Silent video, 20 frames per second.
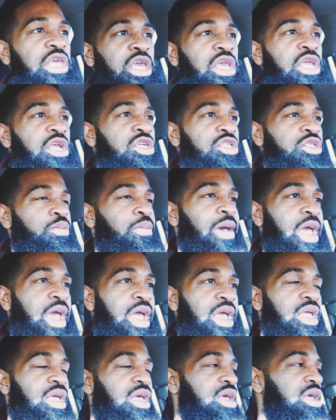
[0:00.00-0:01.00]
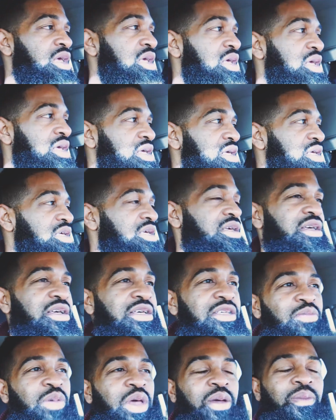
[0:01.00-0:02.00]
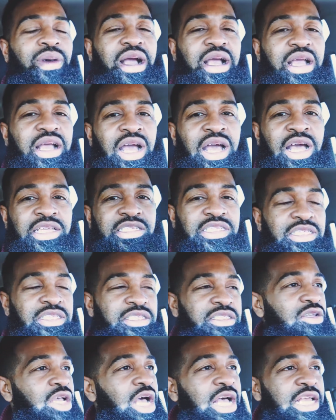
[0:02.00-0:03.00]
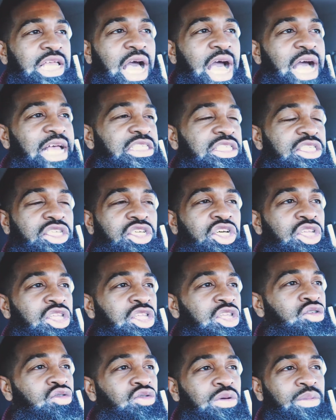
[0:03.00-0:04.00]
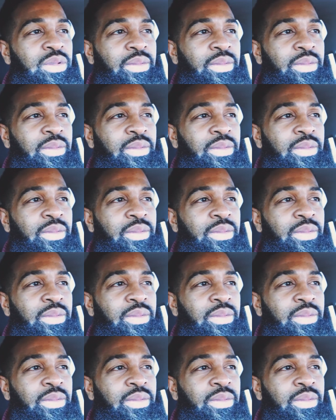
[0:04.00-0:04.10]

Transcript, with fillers: years back. Cause man, my conscience, I, I just couldn't do it.